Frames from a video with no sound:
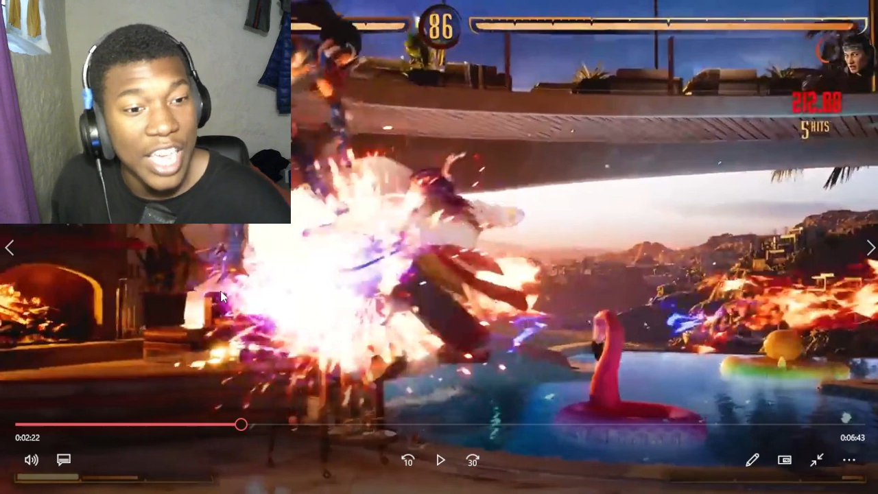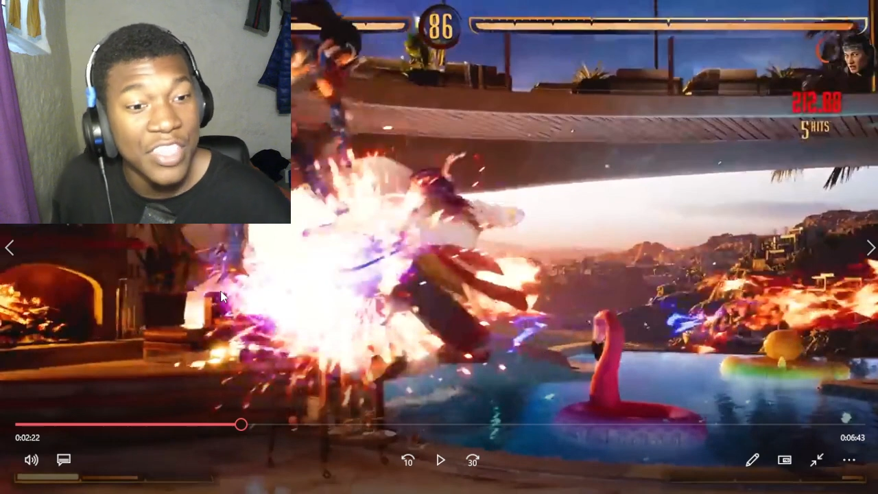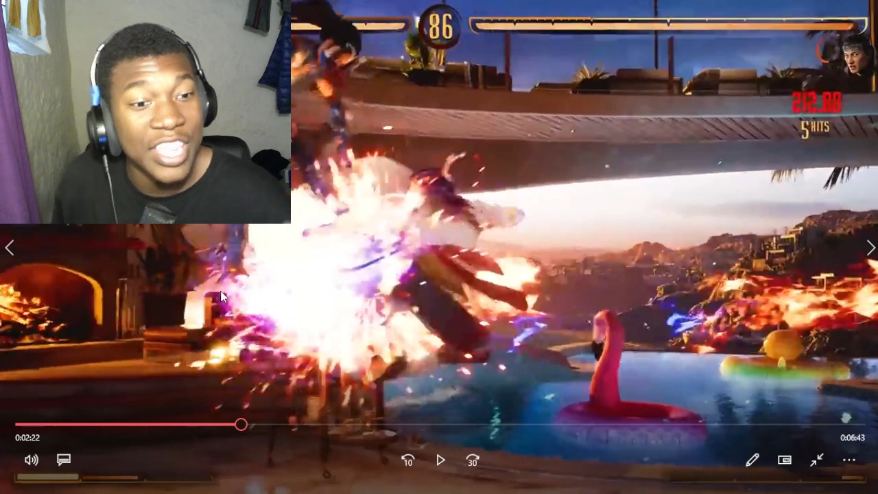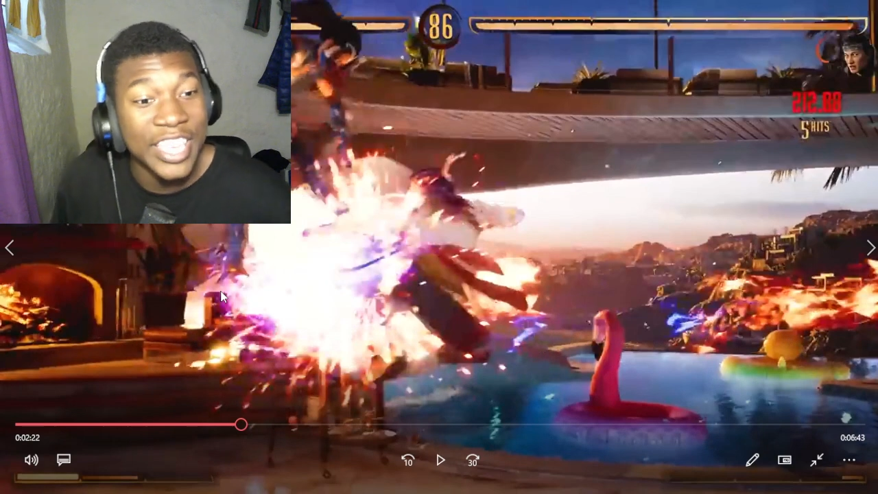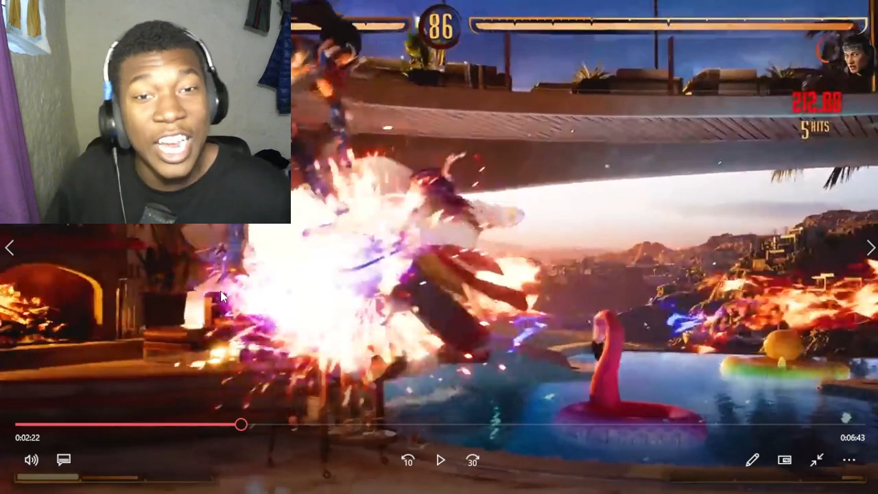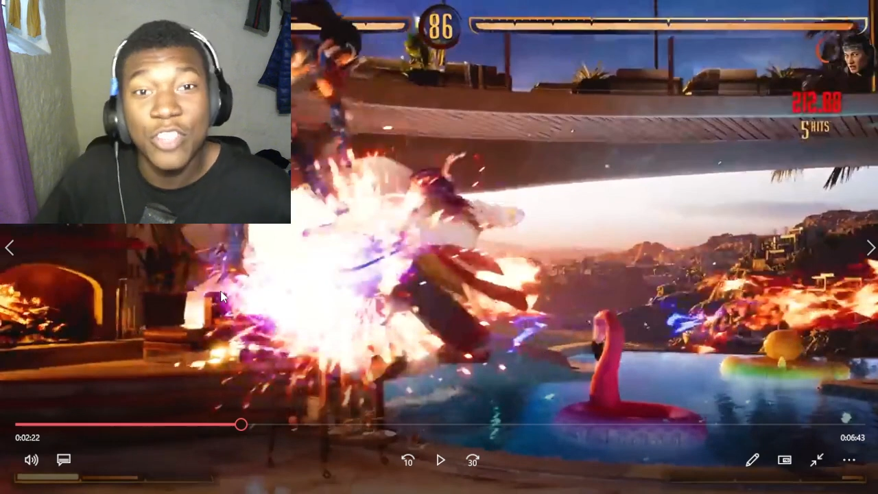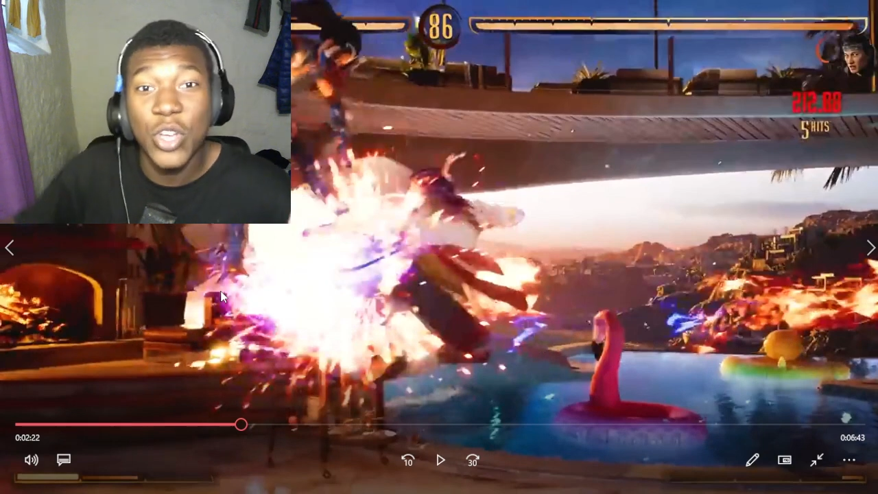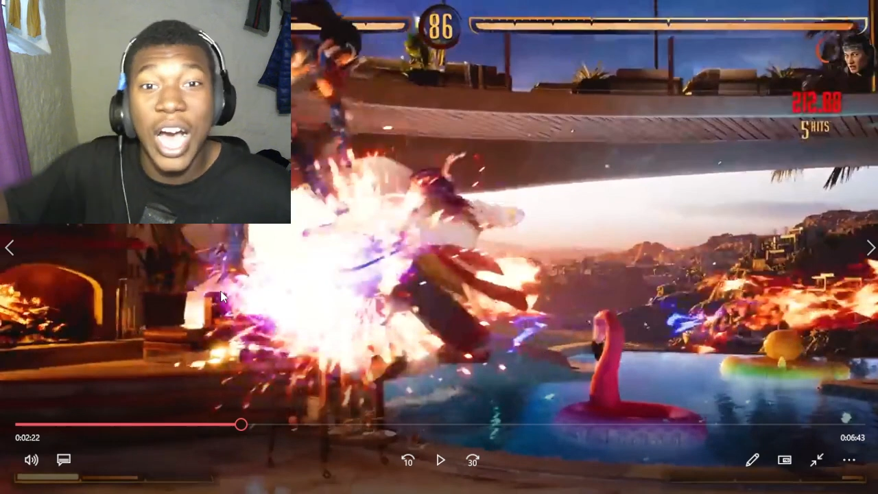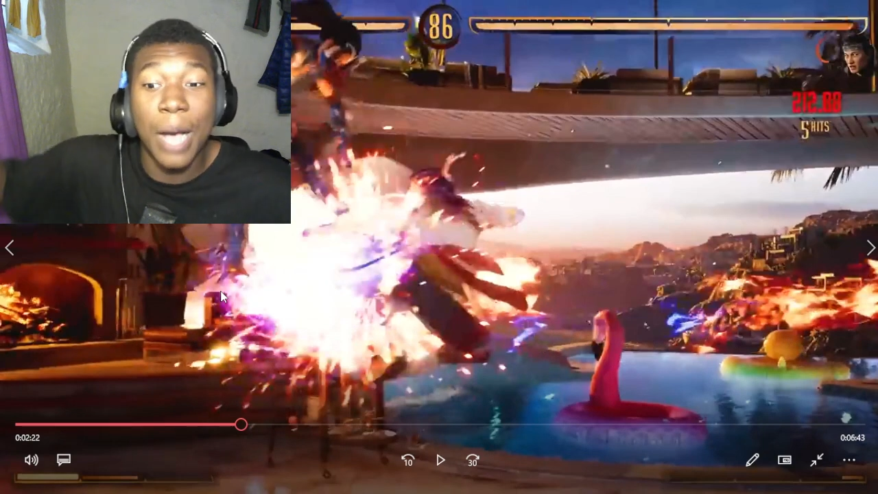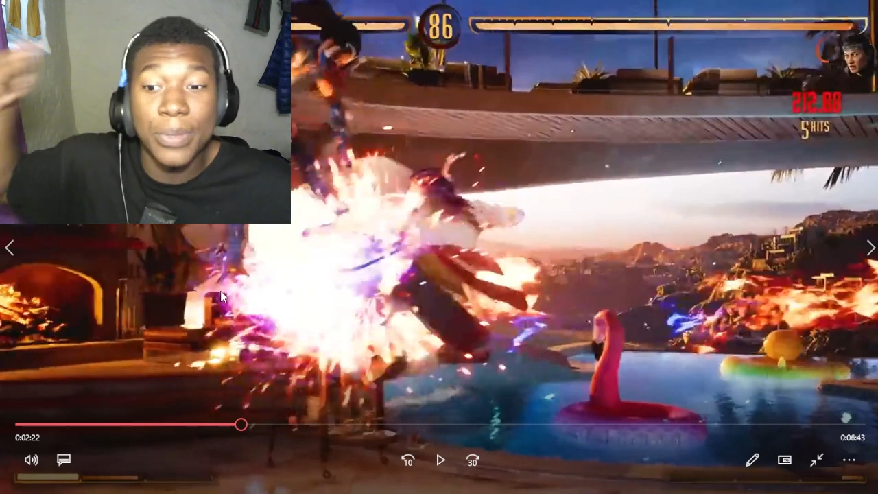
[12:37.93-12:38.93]
and then the
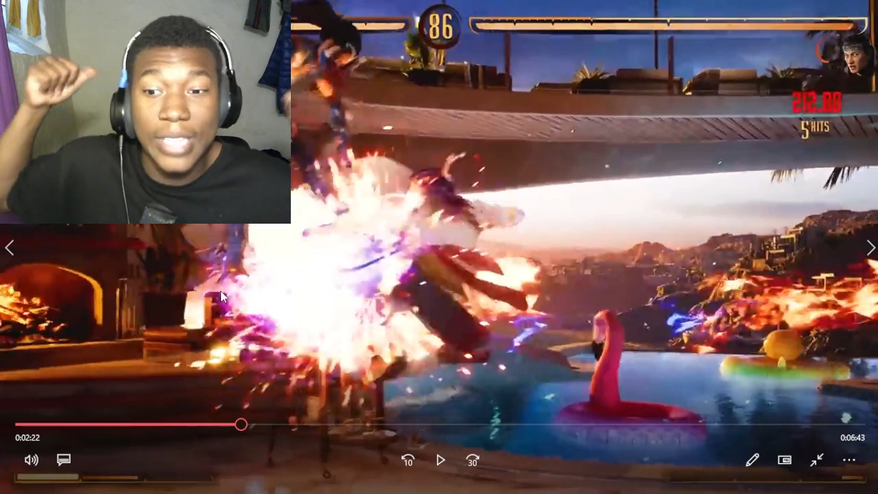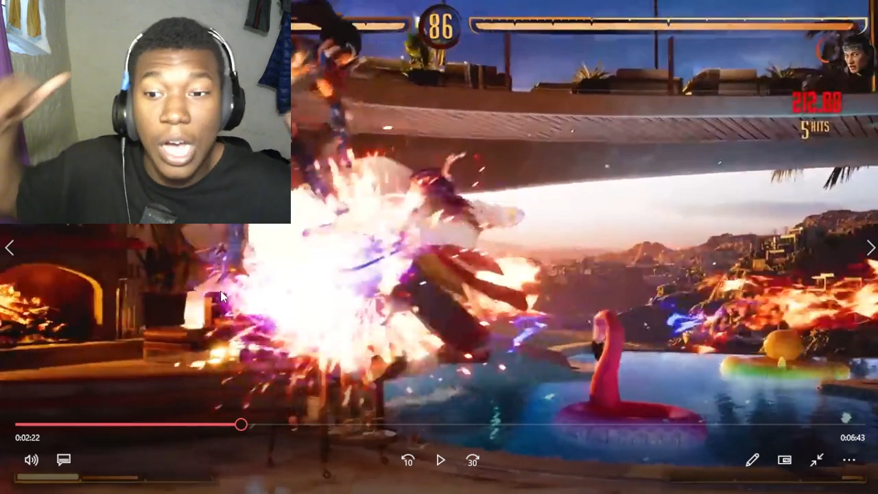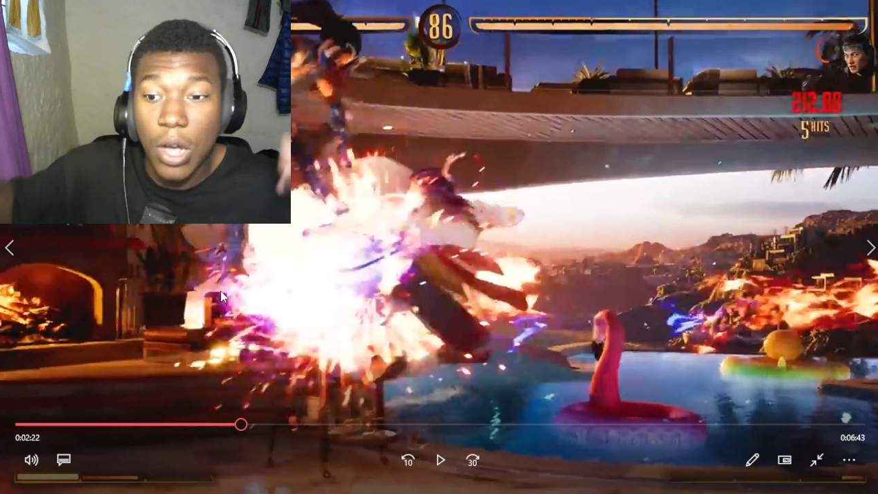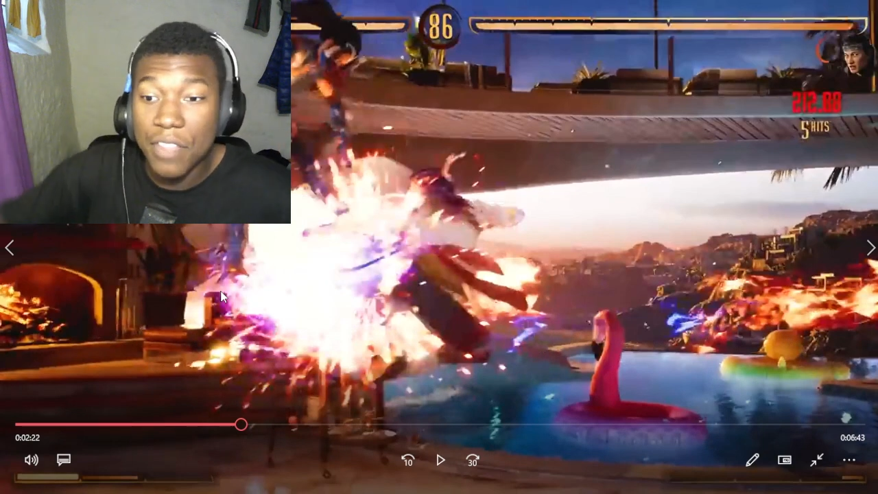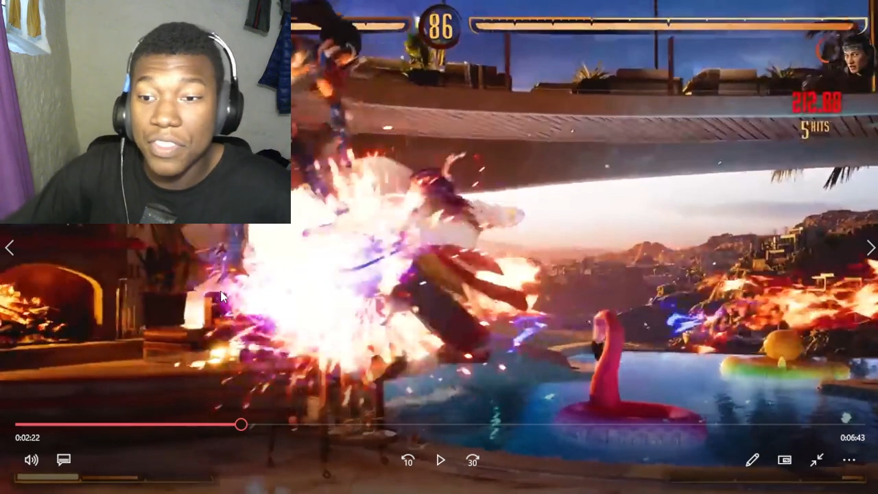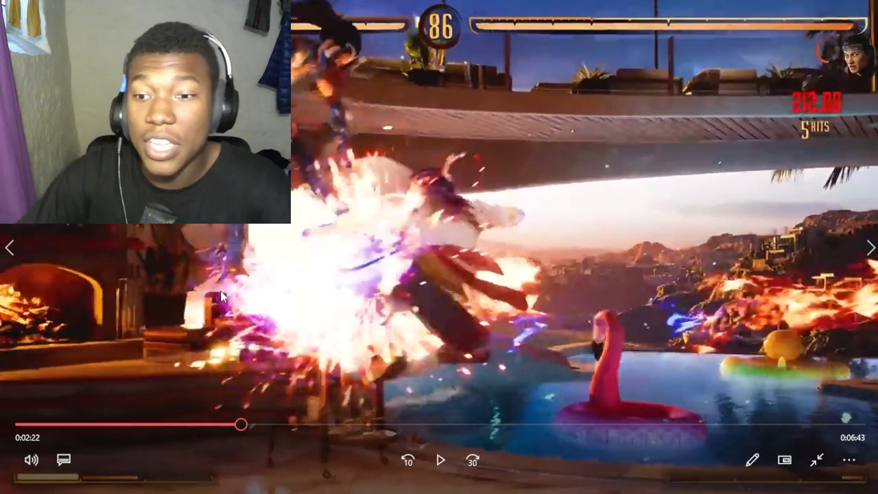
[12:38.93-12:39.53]
character hops out,